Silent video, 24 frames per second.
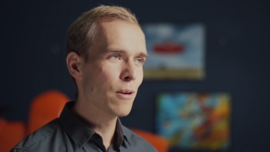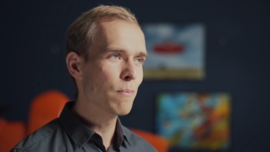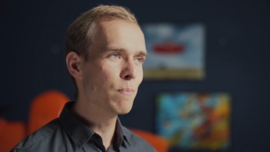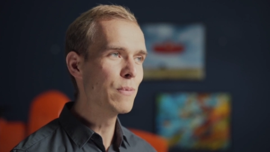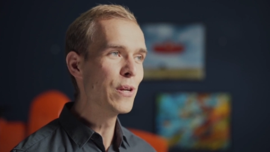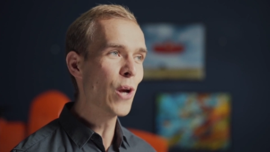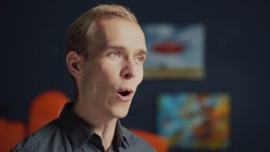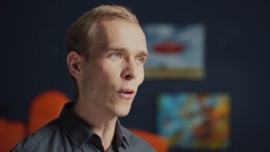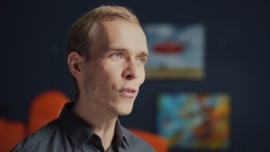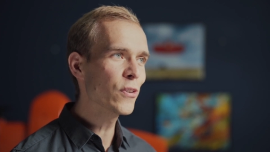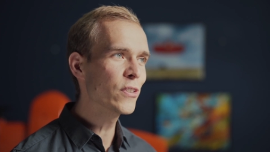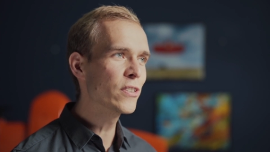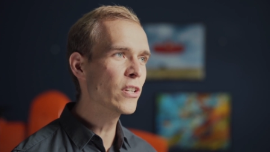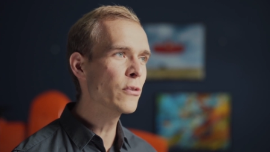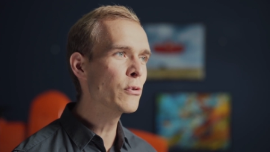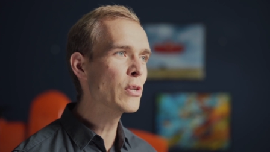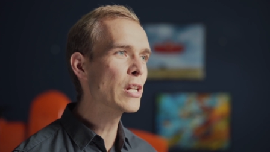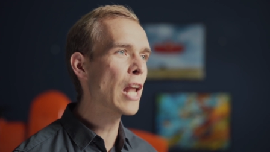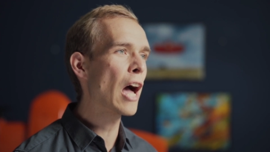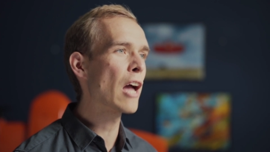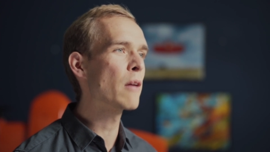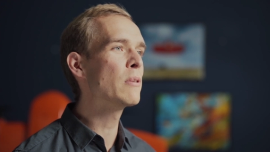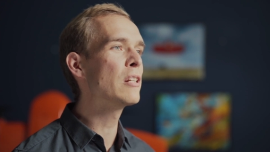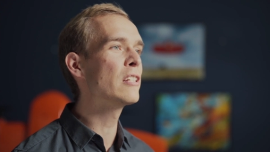Beyond the
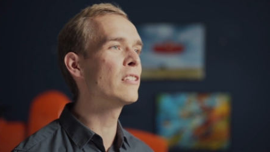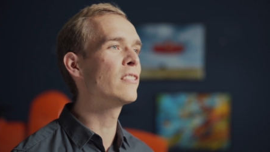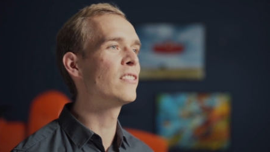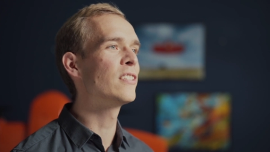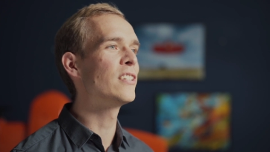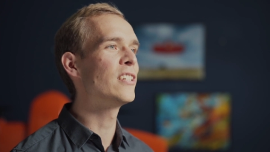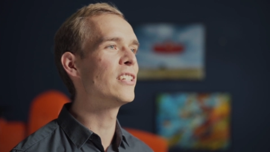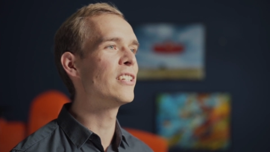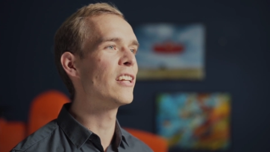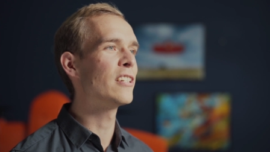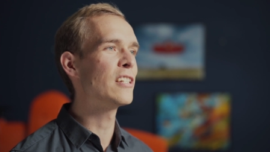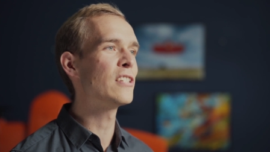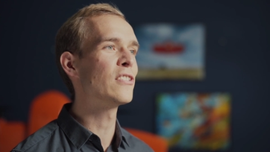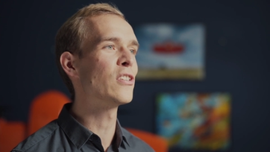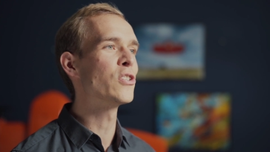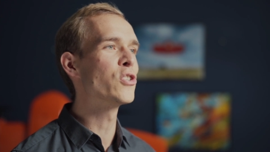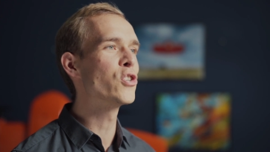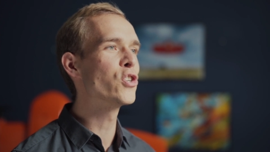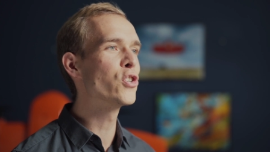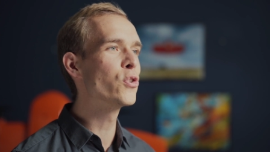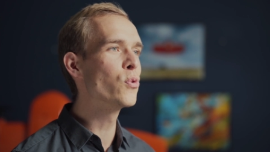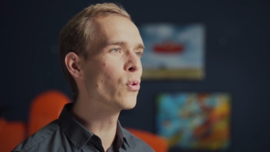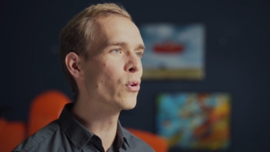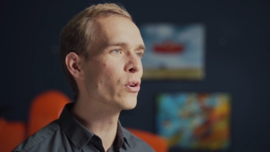reliability that is
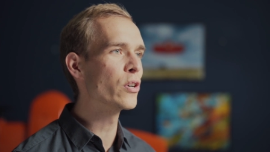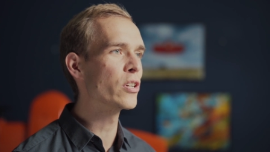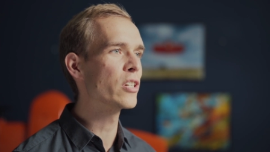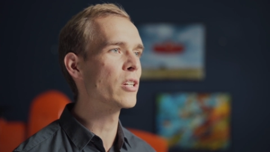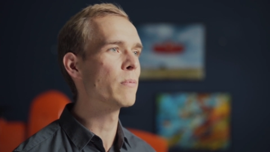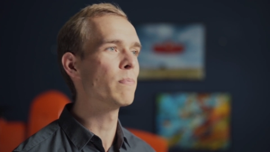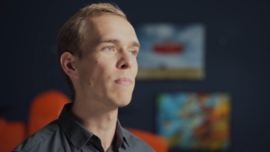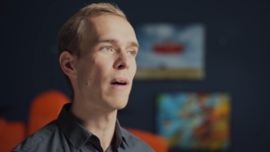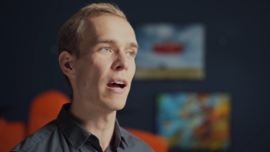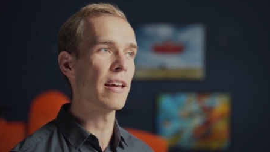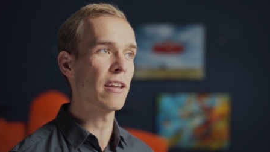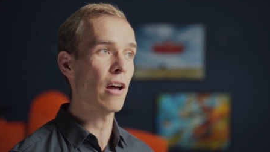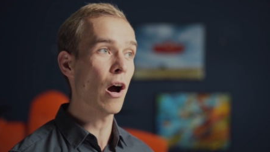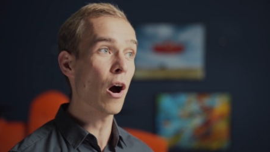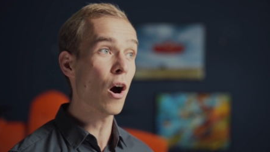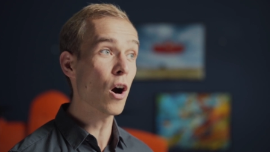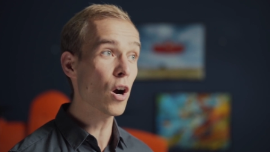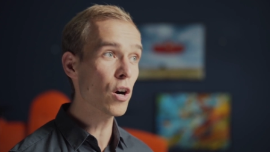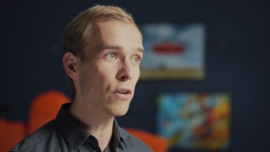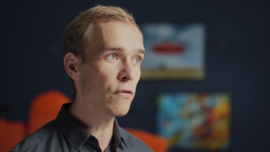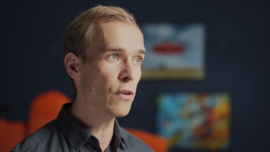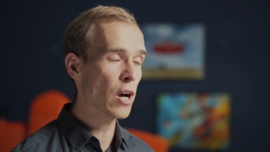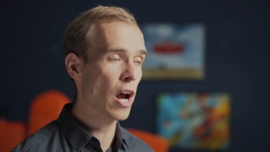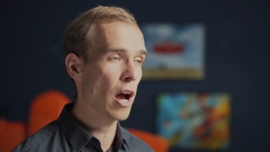ensured by the
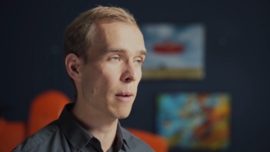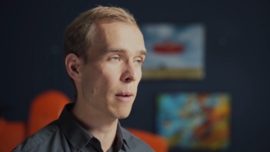hardware